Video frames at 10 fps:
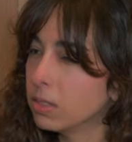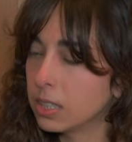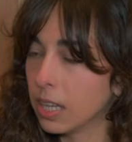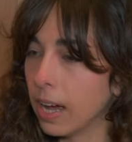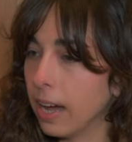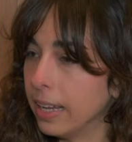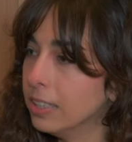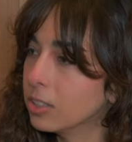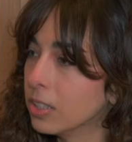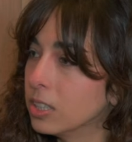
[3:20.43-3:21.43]
uh,
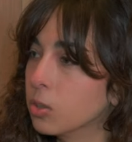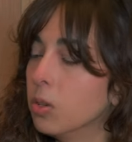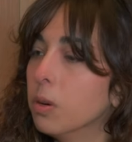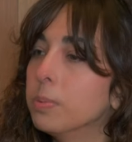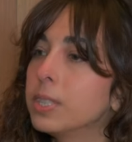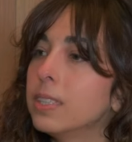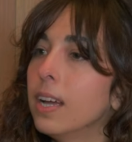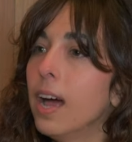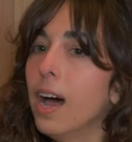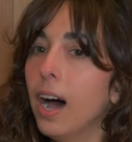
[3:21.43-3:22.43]
interest groups
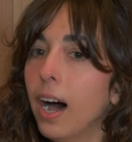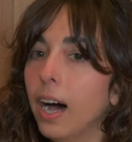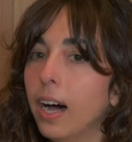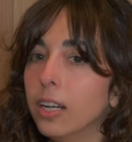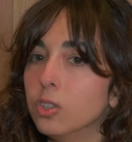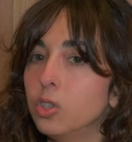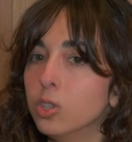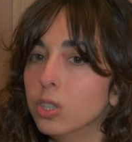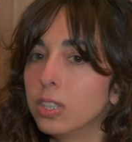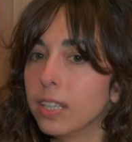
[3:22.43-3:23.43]
uh,
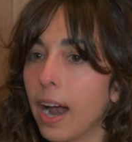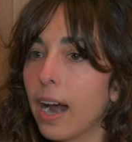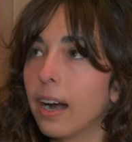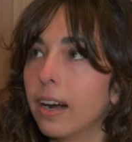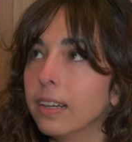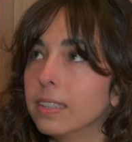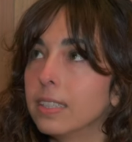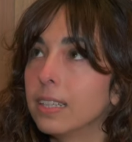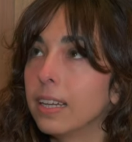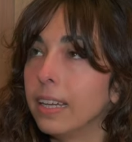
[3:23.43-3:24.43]
to
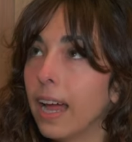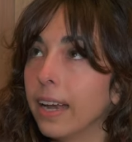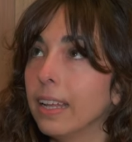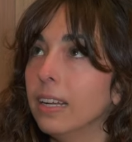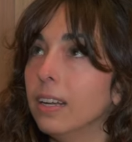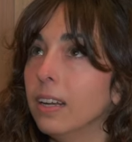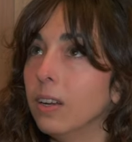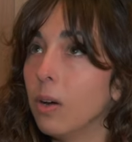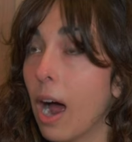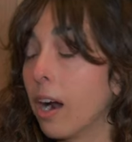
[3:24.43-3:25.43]
start getting
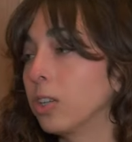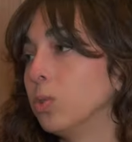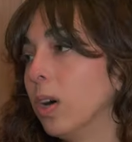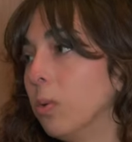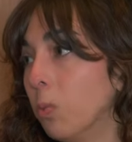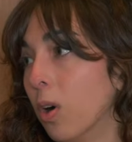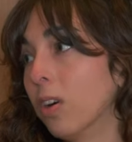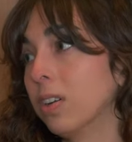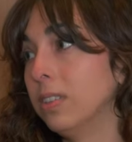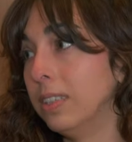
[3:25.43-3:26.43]
actual
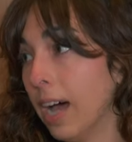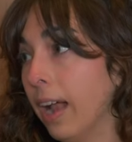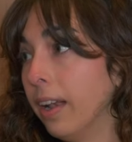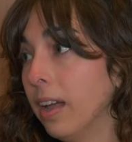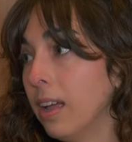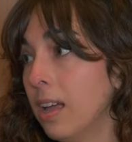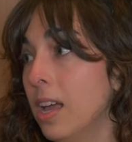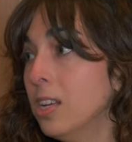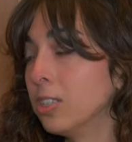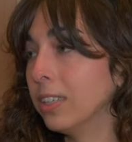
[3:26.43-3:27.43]
work done.
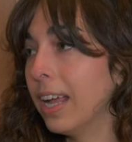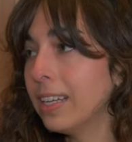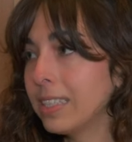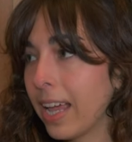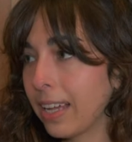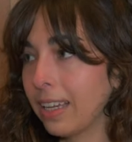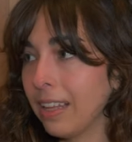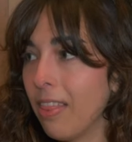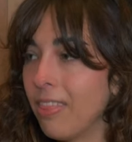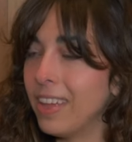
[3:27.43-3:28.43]
So that is like
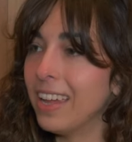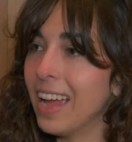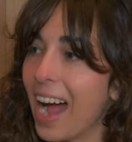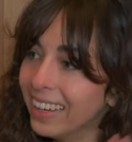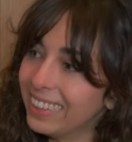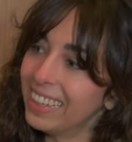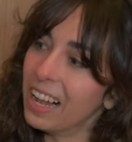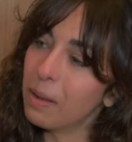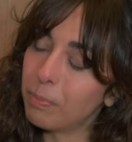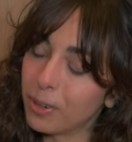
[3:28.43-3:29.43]
the
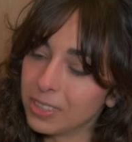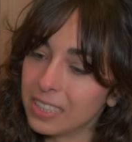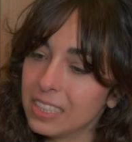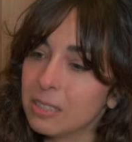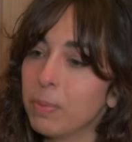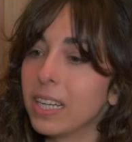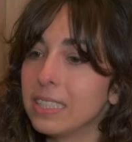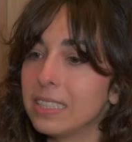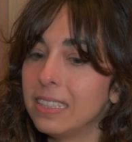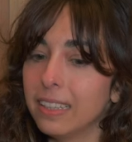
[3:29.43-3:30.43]
ideal process, but it's
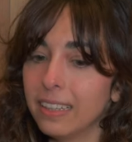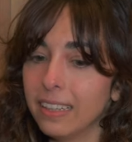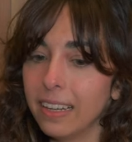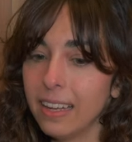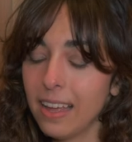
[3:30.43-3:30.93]
still